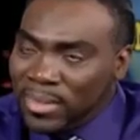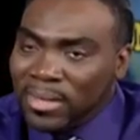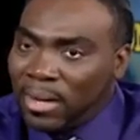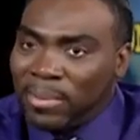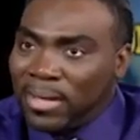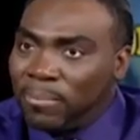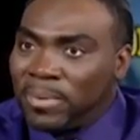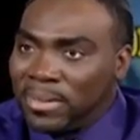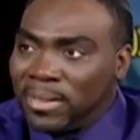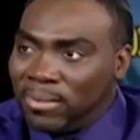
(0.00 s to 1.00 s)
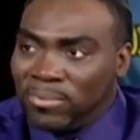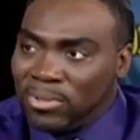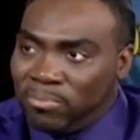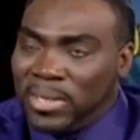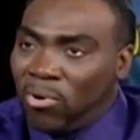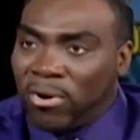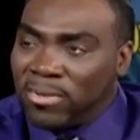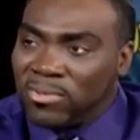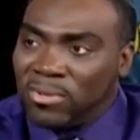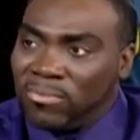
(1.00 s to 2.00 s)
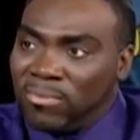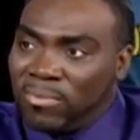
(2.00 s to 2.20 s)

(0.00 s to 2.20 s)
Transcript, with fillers: coming up and, and to be artists though?